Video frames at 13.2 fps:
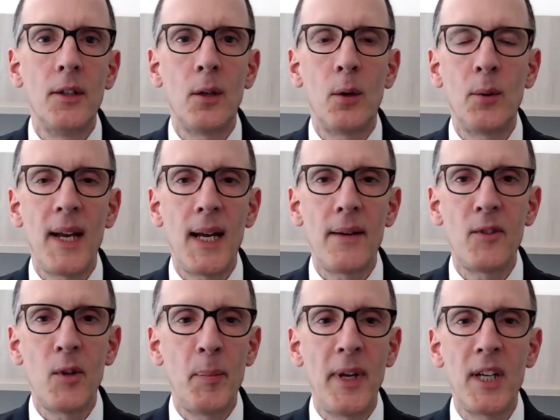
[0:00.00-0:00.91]
You don't
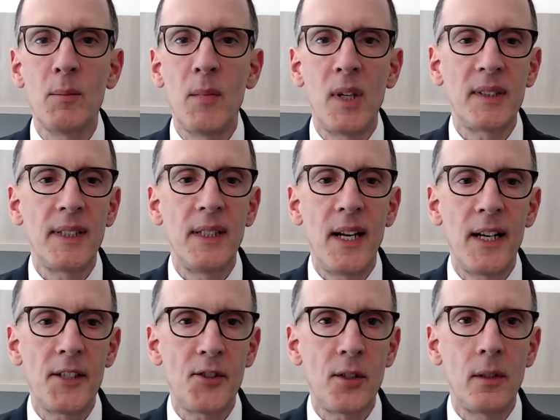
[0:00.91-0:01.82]
have the big
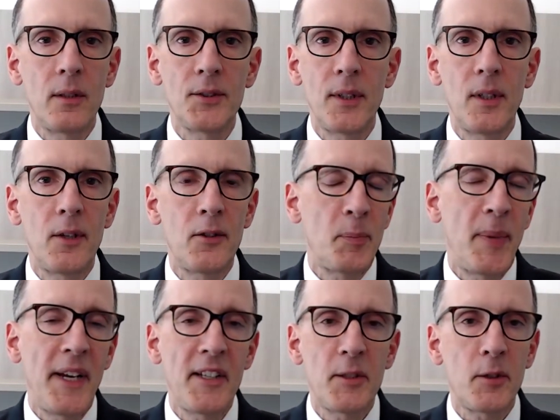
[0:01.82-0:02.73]
multinationals in our
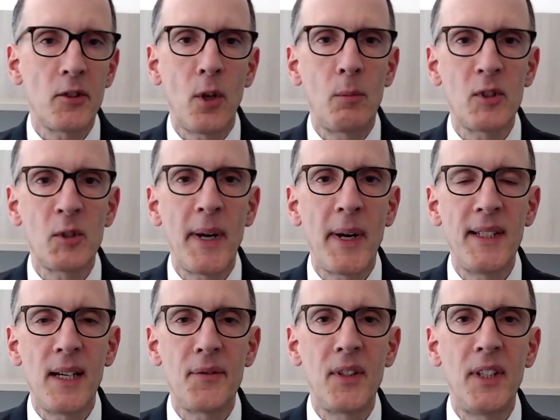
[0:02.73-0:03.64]
space because almost by
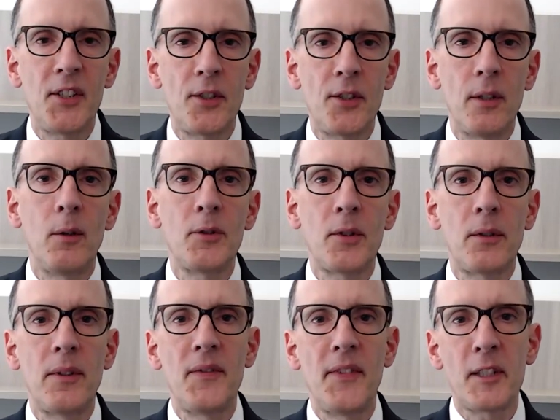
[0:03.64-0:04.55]
definition, those
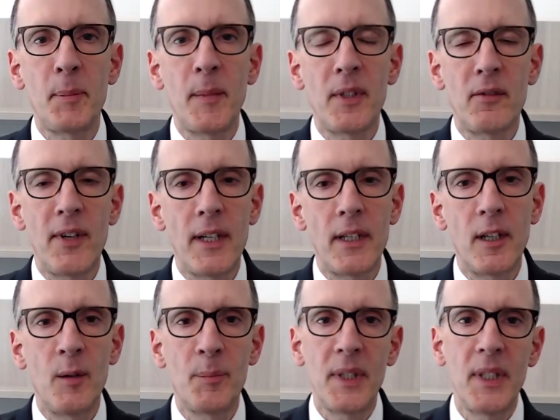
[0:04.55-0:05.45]
are investment grade
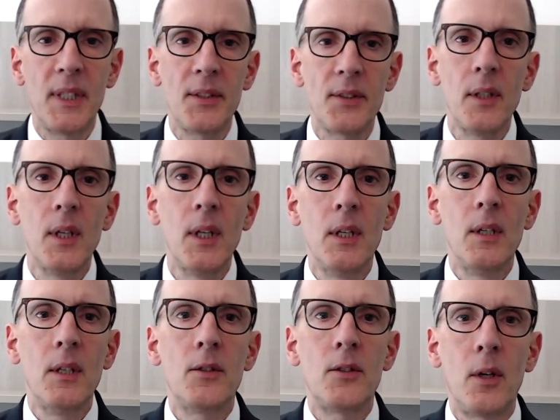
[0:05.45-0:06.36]
companies.
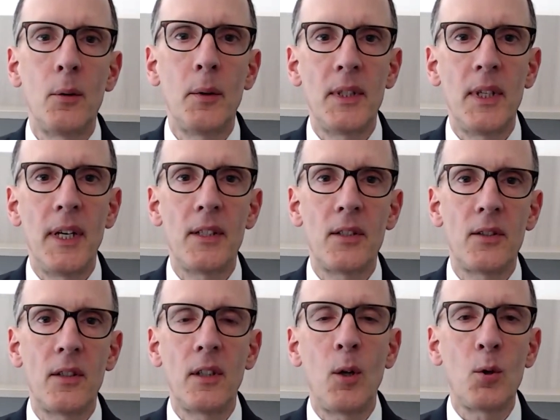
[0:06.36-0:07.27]
So
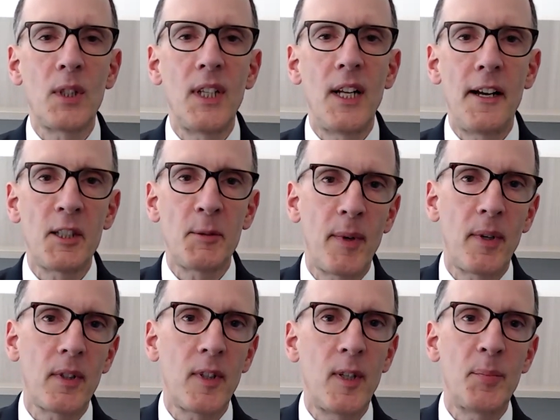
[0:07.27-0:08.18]
it's the local
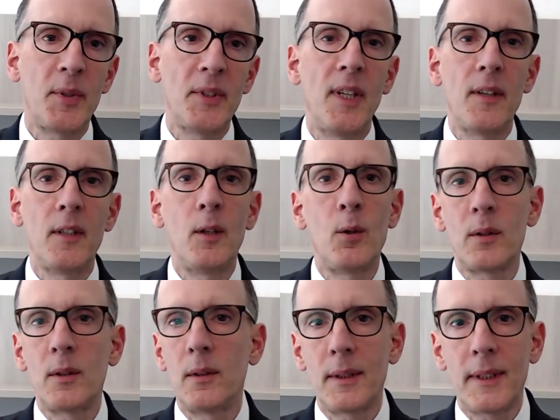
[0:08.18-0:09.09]
hospital company, the
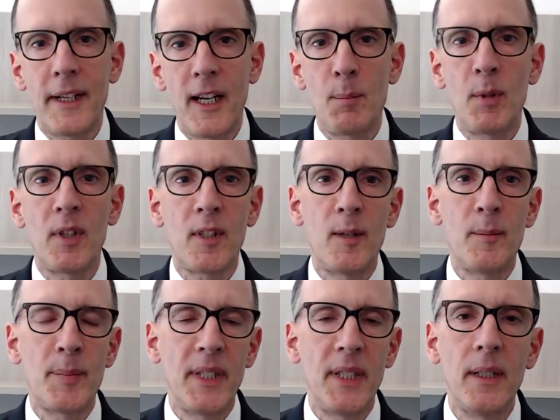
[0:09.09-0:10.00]
local cable
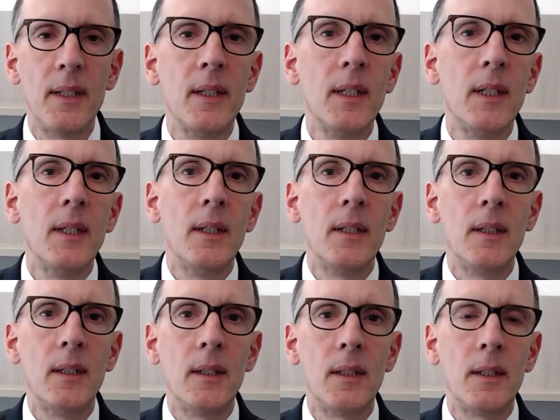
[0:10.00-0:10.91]
company.
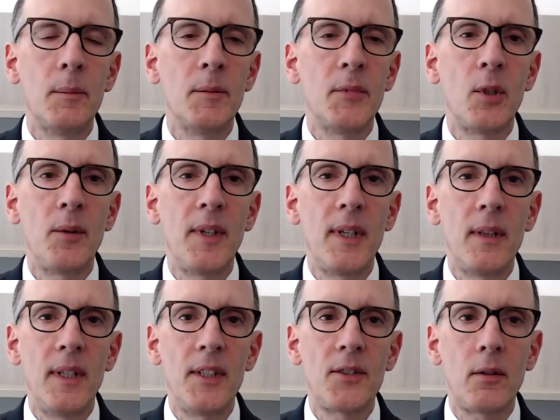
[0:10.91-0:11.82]
So
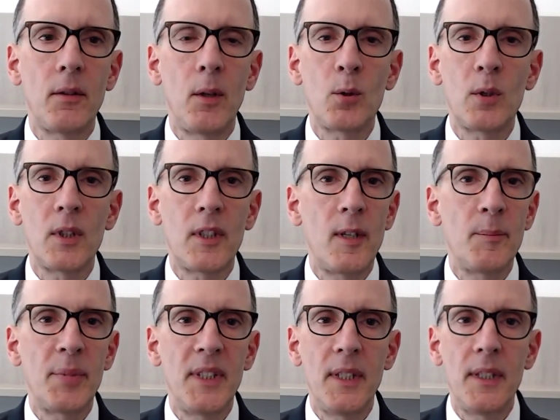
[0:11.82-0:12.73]
these are local
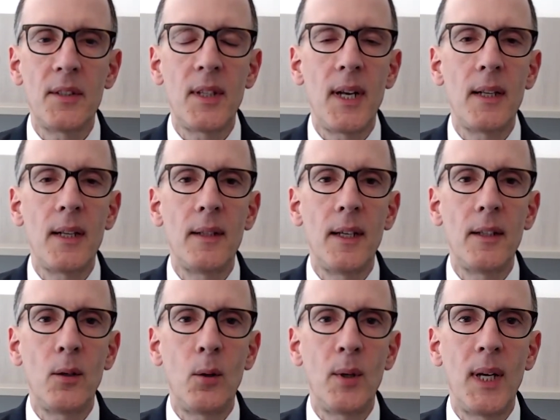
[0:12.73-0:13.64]
companies that
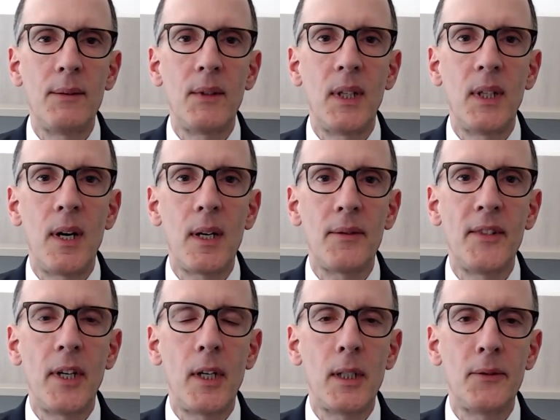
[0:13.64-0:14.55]
don't have a lot of
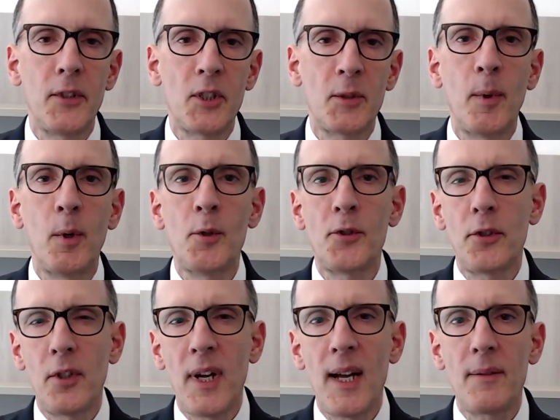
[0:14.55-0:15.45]
tariff
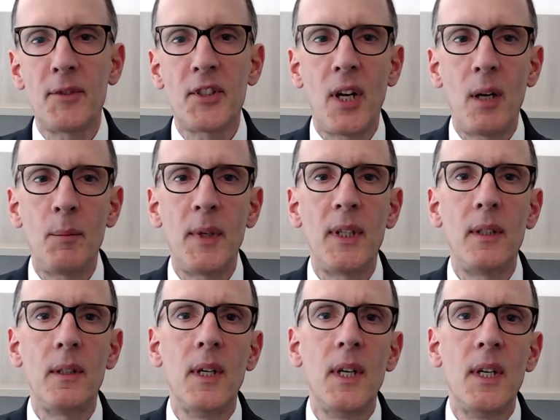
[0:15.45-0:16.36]
exposure. You have some
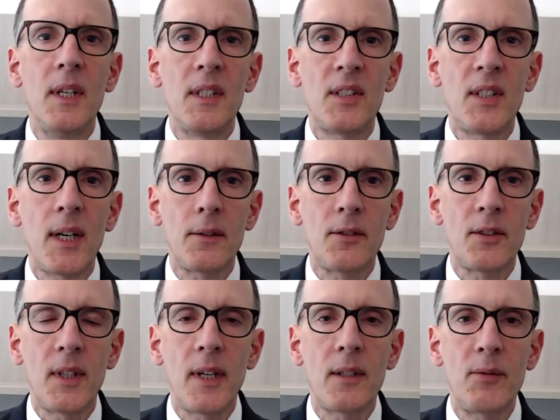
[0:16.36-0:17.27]
in
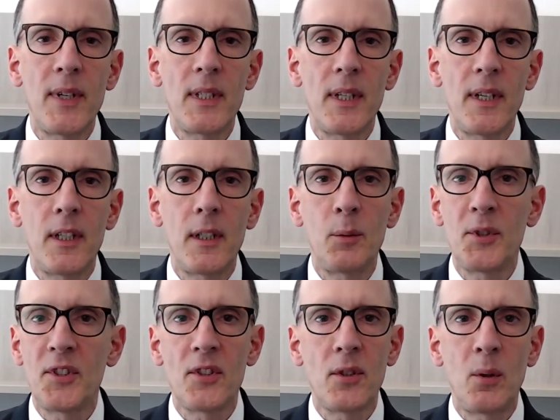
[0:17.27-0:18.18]
sectors like retail,
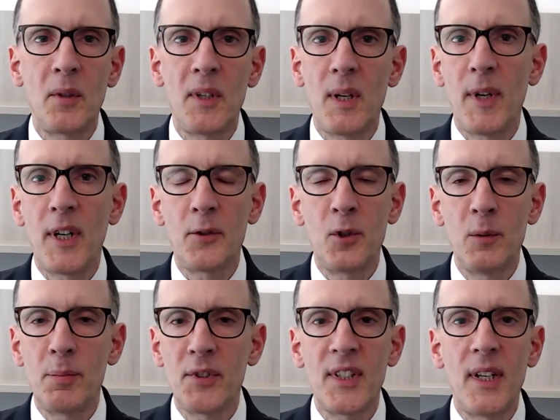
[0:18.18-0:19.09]
which is only about
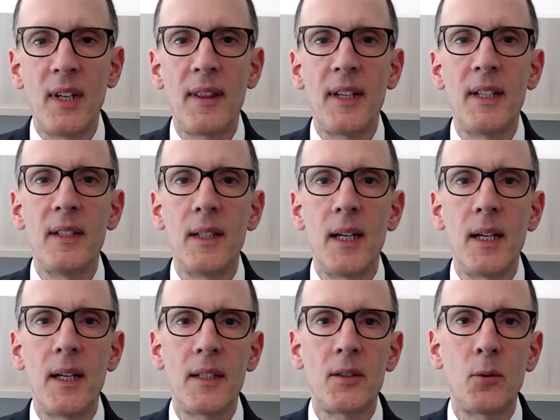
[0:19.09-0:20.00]
2% of the
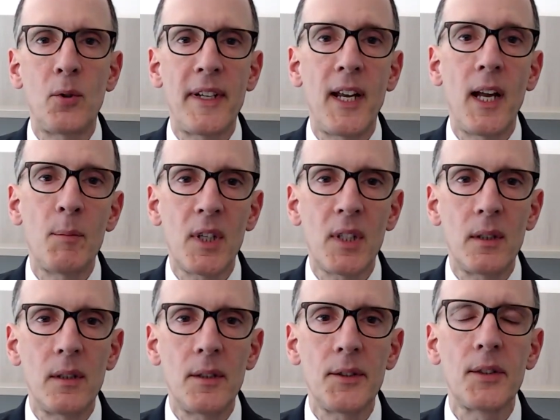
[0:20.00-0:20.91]
index, or
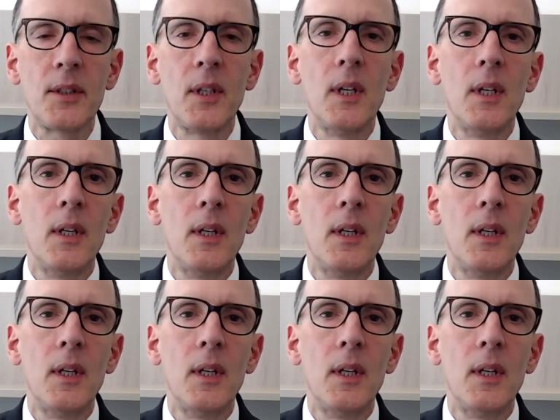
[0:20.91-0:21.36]
chemicals.